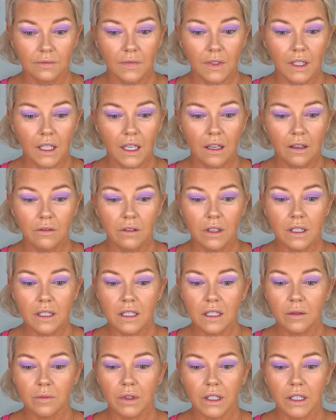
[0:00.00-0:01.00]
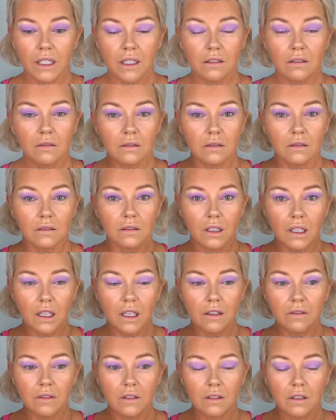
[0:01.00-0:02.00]
Okay, reasonably
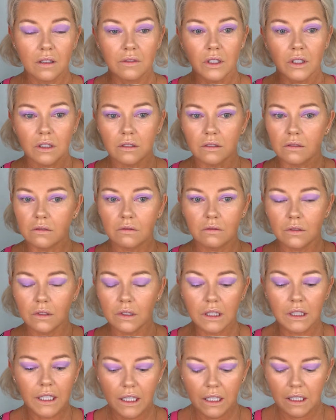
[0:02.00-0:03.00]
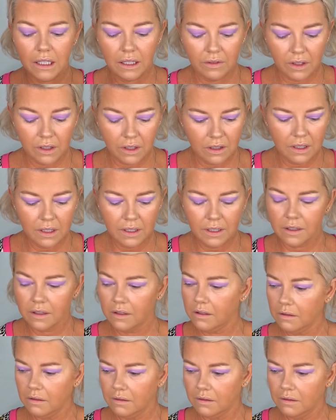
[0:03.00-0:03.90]
even. I've got really uneven eyes.